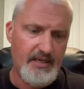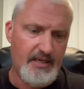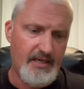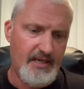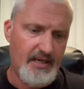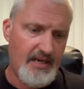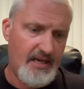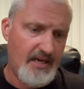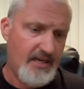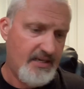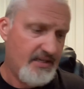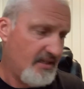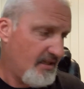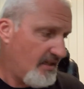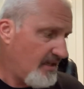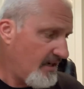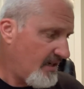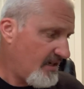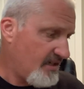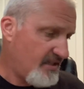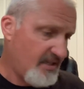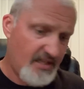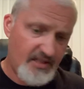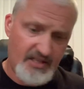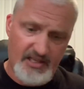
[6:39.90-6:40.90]
And like I
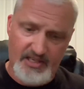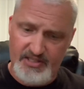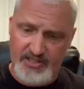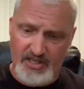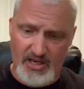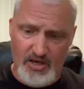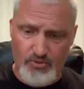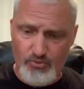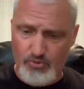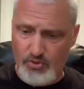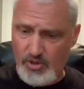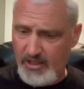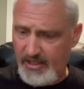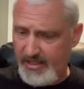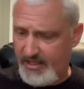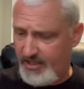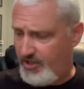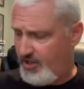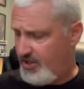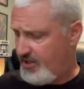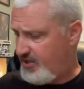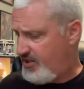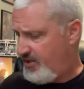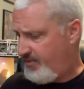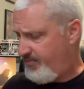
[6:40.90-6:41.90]
said, they sound really
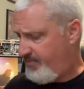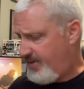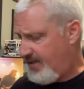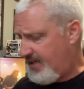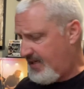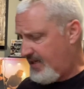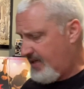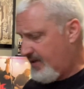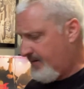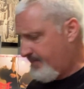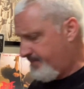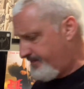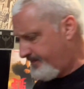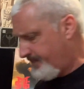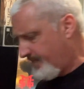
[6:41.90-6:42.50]
good to me.